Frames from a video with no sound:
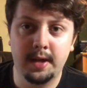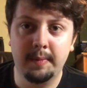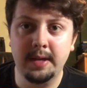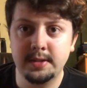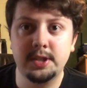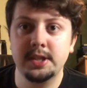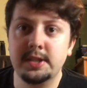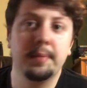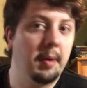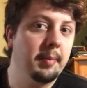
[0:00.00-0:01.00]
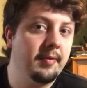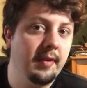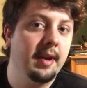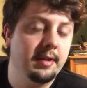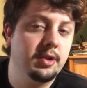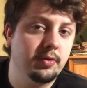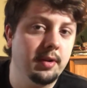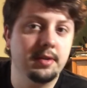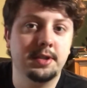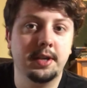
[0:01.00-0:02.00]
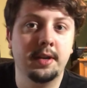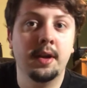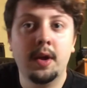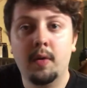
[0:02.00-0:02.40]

I mean, she's the Boba Fett of the trilogy,